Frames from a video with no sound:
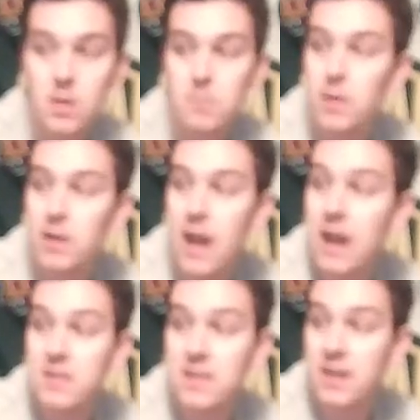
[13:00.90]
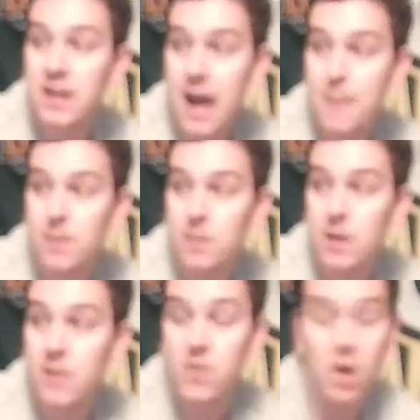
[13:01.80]
But anything can happen.
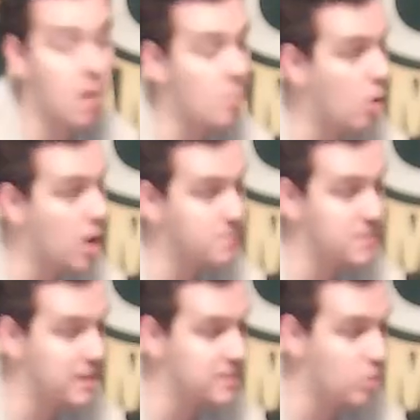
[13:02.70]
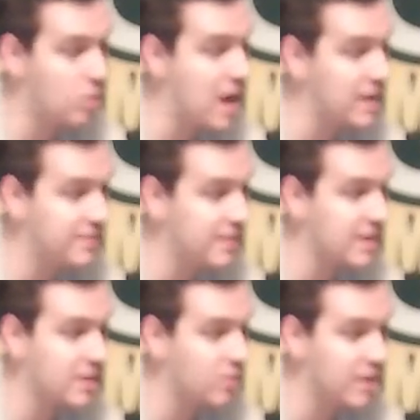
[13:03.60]
If there are more updates or anything
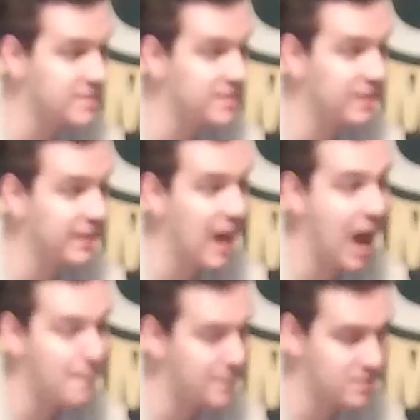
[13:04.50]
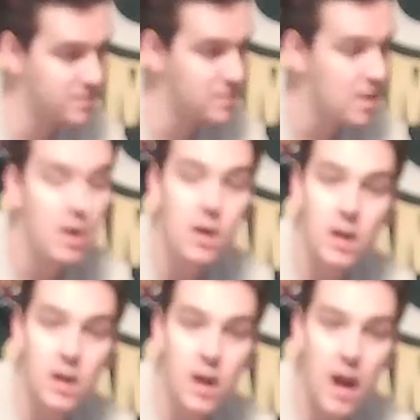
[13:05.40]
that crazily happens,
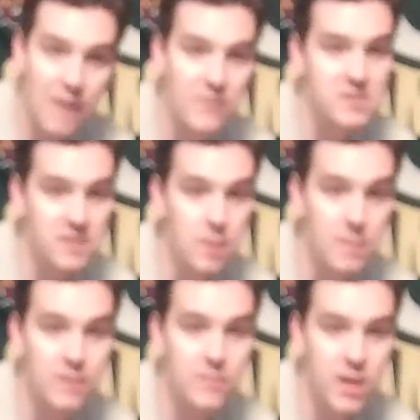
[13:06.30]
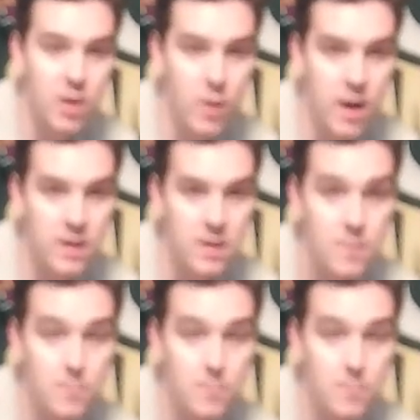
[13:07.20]
obviously I'll make a video on it.